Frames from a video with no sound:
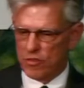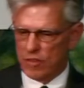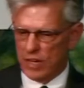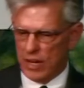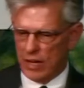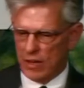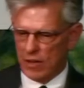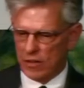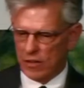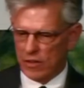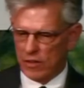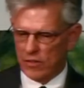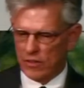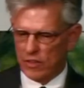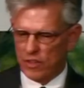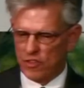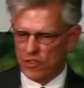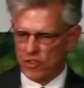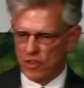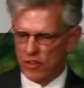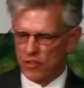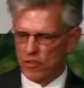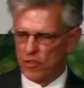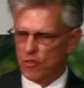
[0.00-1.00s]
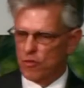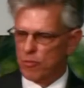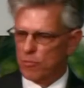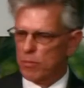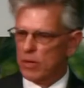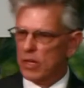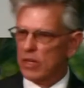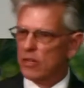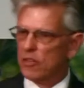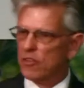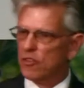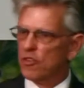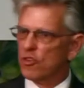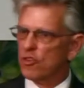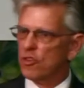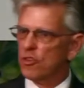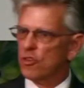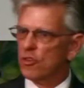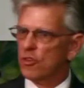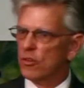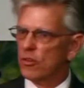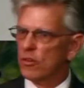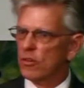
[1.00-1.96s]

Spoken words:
down on the judge's bench.